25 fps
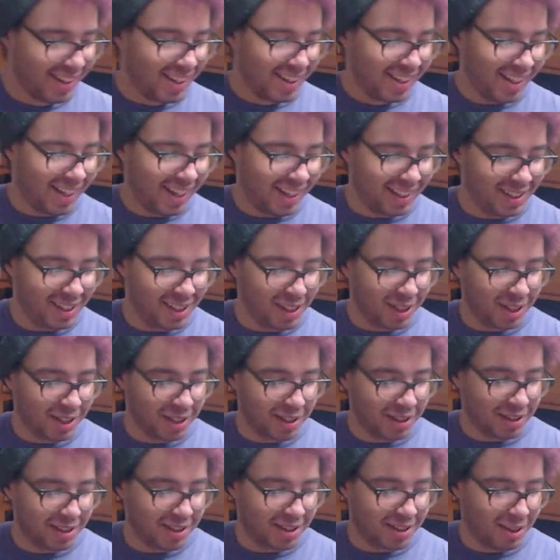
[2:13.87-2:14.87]
That's
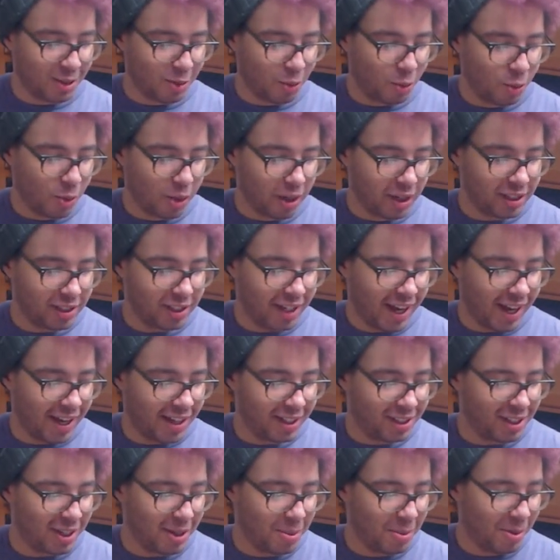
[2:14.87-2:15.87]
the worst
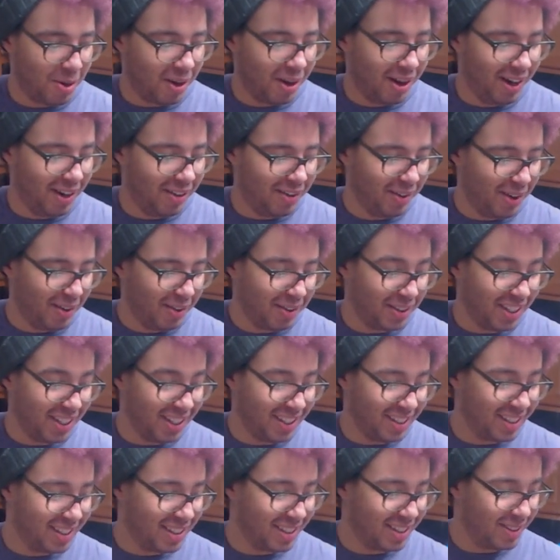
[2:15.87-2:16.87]
ASMR I've ever
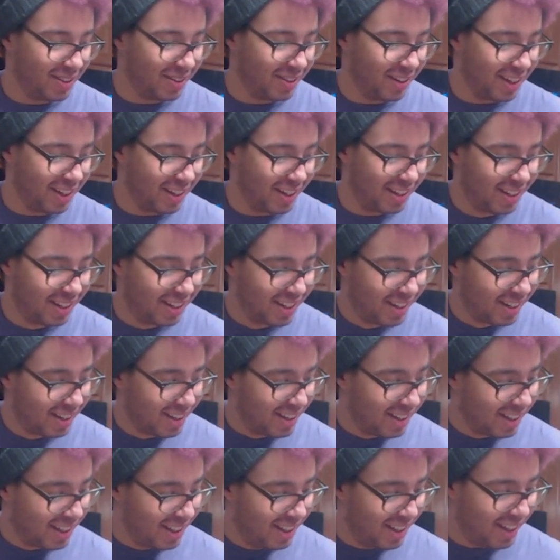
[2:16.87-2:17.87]
listened to,
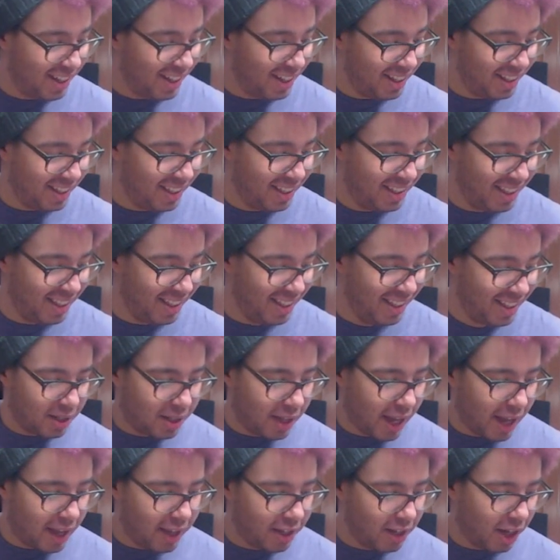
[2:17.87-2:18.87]
man.
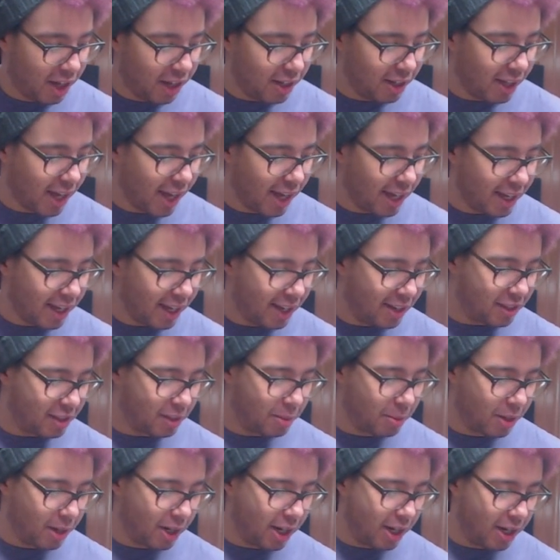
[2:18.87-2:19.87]
Y'all like
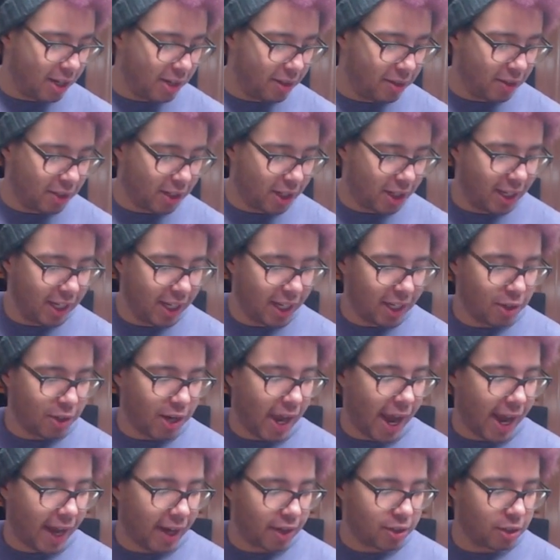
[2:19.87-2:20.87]
ASMR? Any of y'all? It
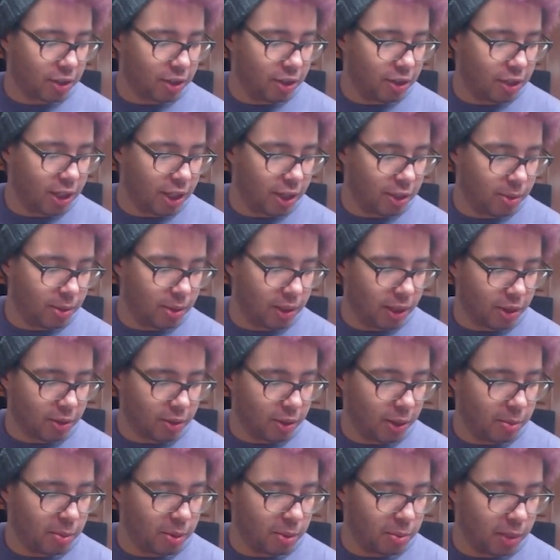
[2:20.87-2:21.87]
actually genuinely
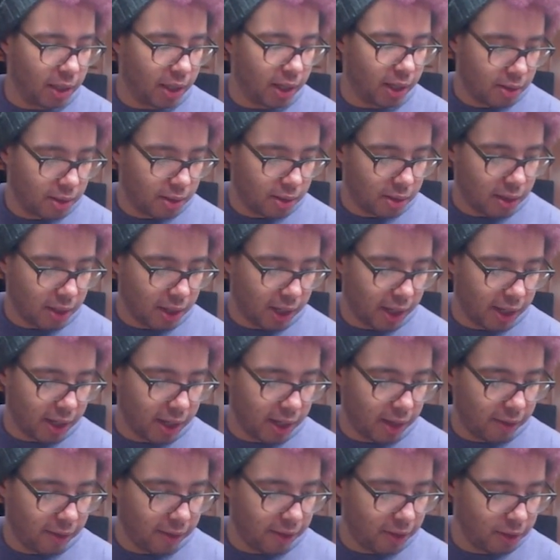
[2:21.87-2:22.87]
creeps me out. Like,
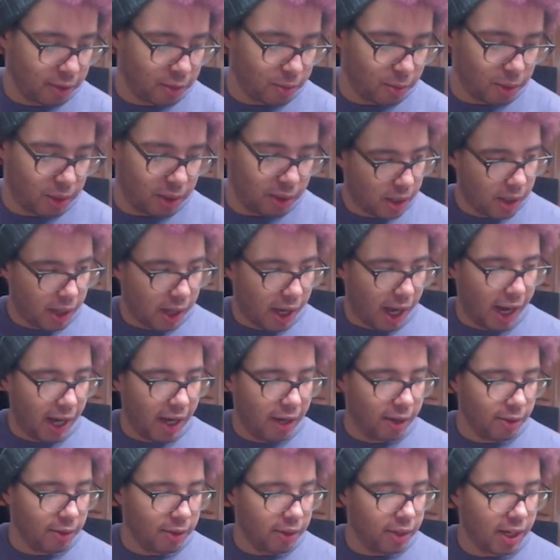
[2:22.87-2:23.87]
it feels weird. I
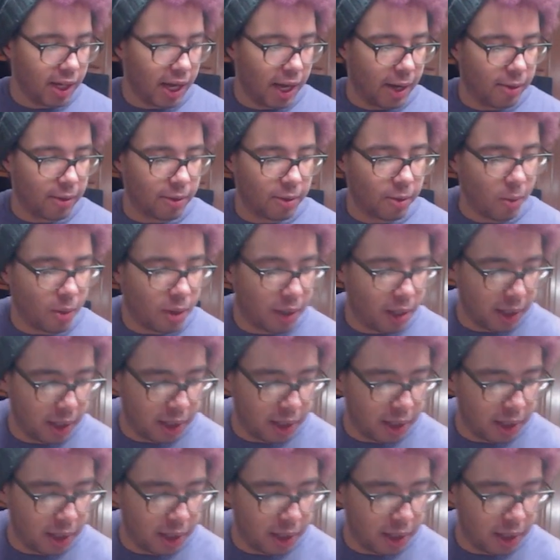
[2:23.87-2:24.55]
don't think I would want